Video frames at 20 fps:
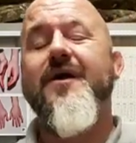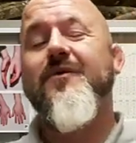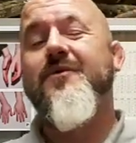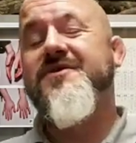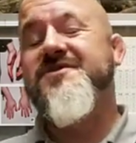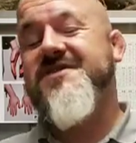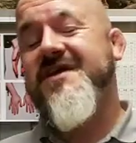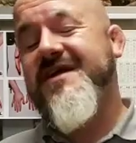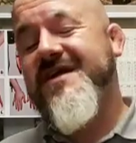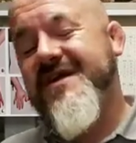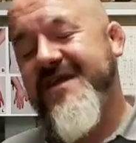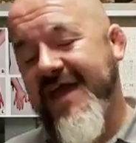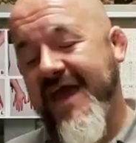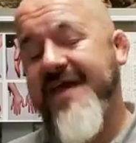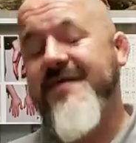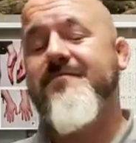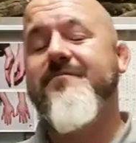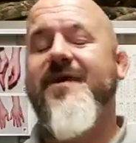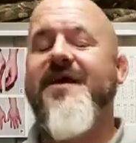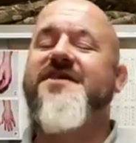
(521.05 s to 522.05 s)
which
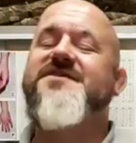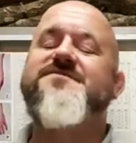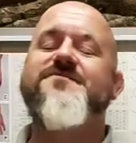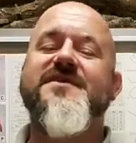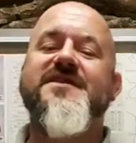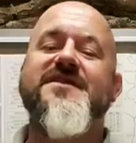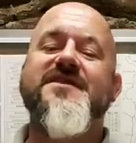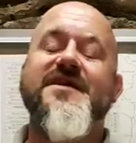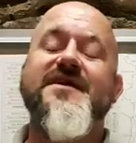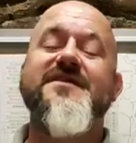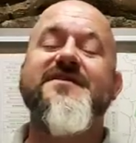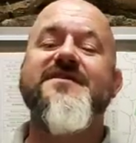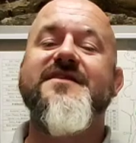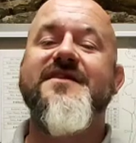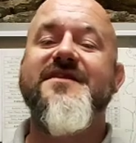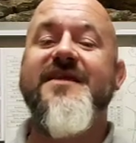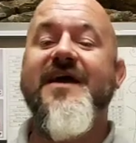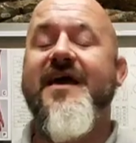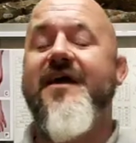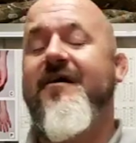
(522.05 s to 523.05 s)
again makes me think
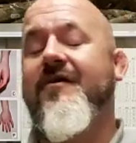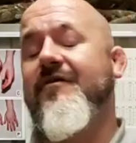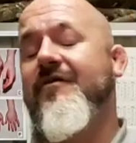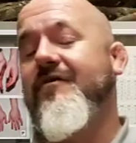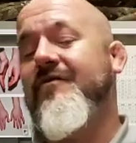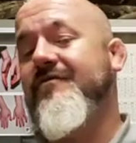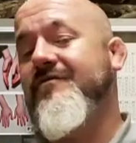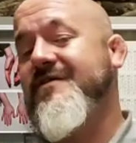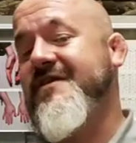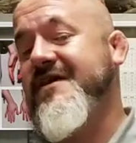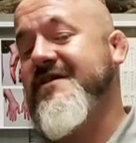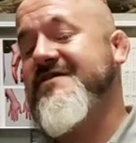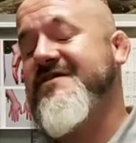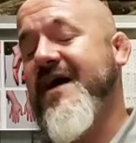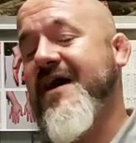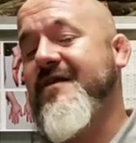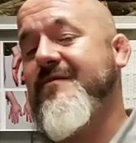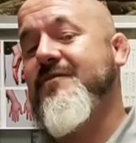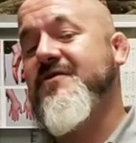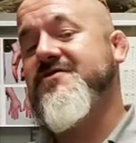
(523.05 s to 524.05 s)
that they are these
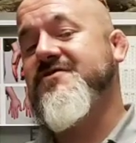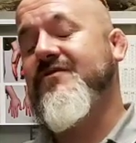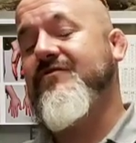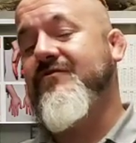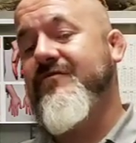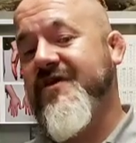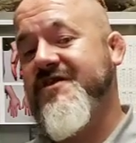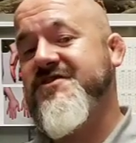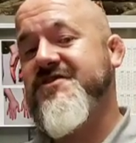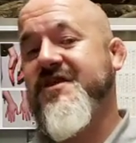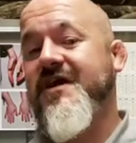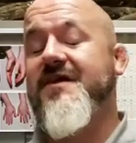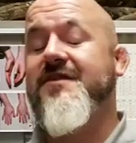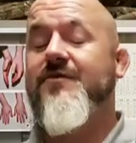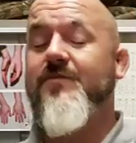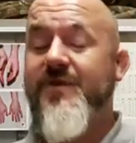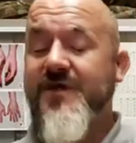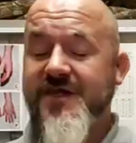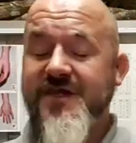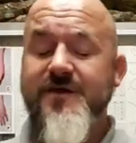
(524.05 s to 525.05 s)
animals originate
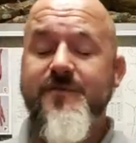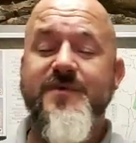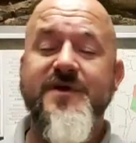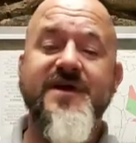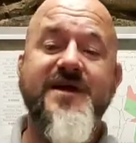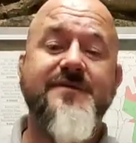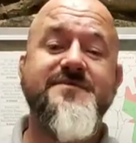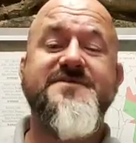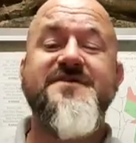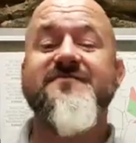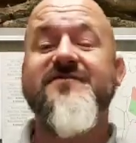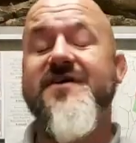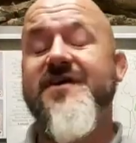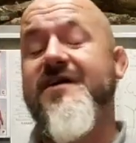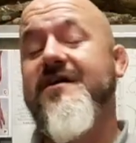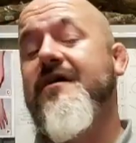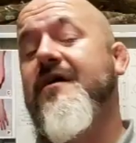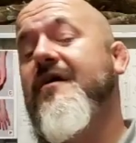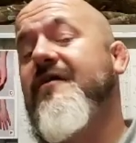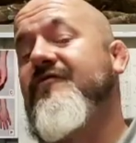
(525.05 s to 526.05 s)
that we keep in
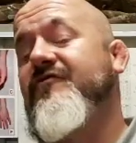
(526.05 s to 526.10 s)
captivity